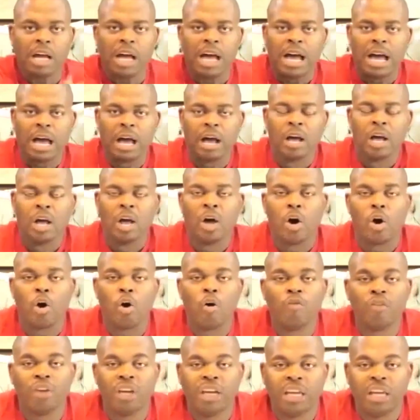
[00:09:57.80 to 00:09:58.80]

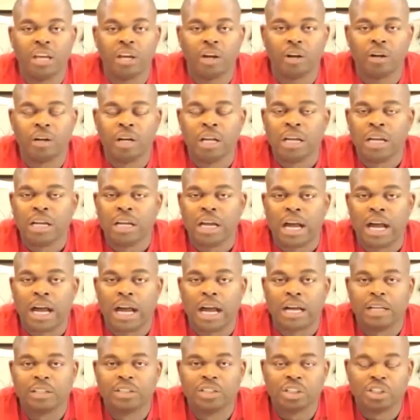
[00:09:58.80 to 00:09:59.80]
over here
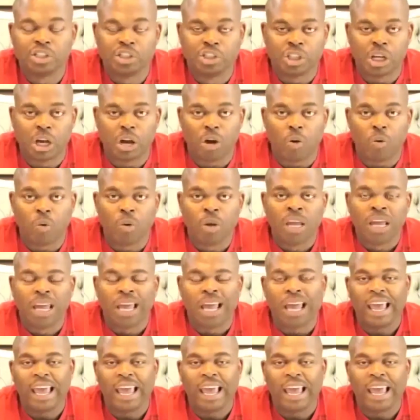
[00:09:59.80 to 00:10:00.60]
to Joe.